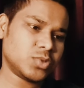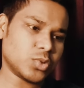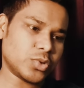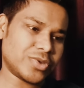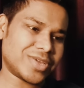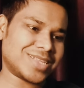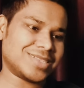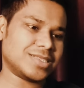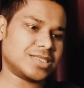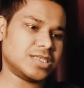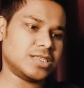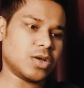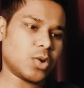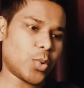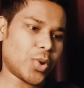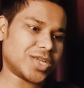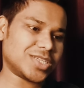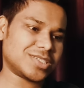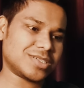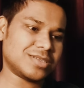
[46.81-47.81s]
So you can see the
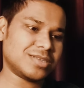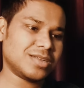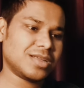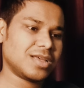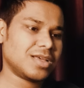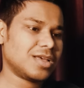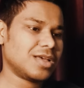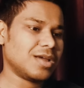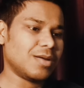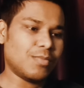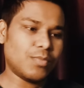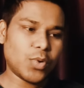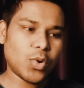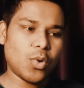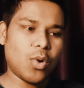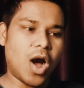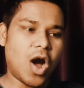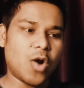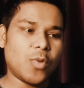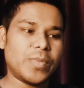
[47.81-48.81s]
question,
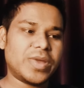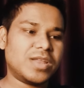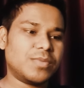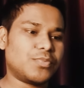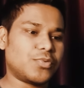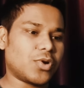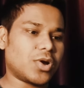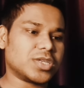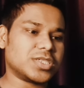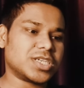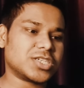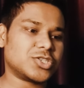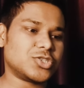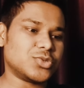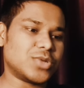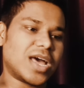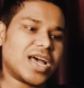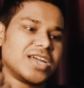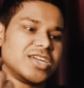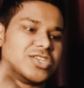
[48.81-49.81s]
bro, how many projects
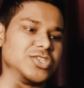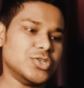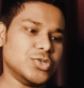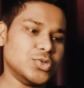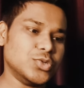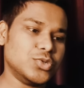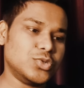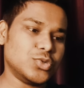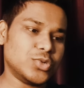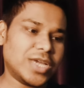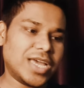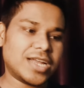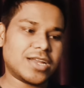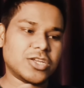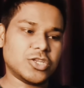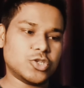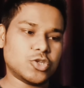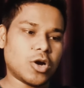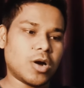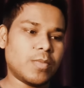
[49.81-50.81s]
should I do to get
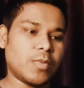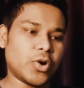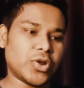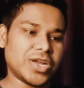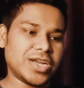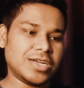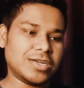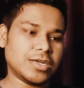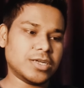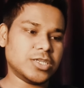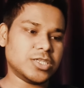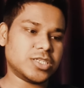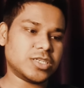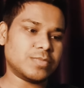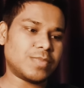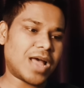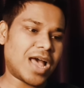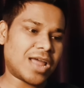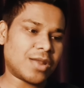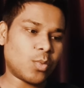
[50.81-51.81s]
a job or
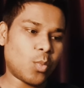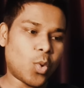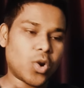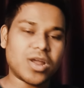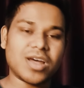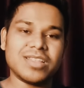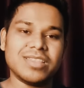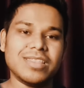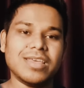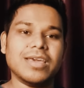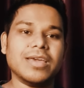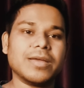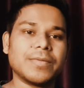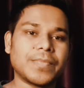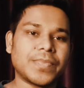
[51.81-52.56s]
internship, and what are they?